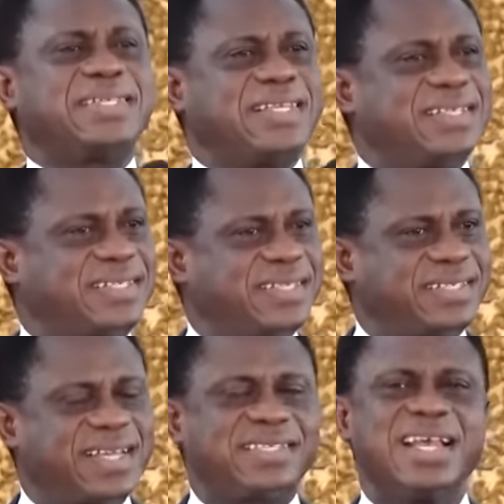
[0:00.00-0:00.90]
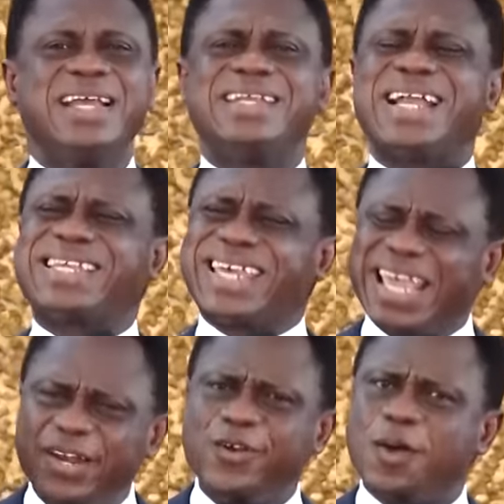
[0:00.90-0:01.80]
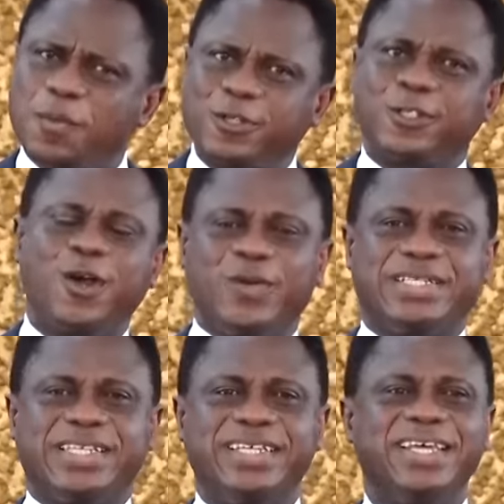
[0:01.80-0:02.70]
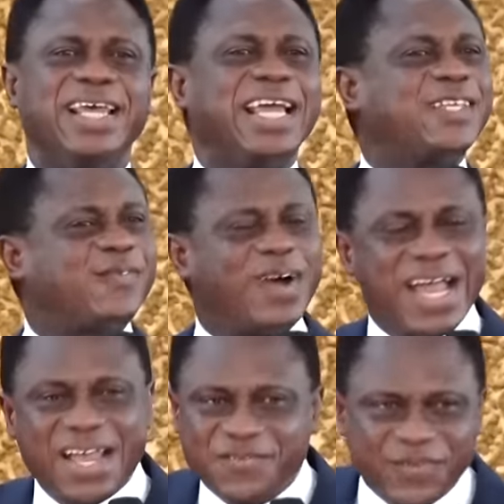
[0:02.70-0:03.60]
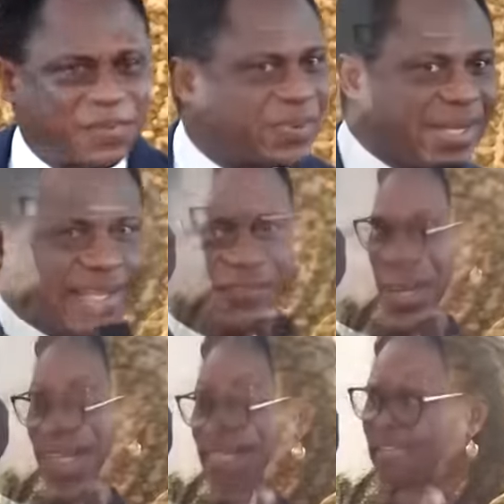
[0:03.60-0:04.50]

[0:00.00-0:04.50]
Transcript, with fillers: and sisters that kingdom authority is for every believer. but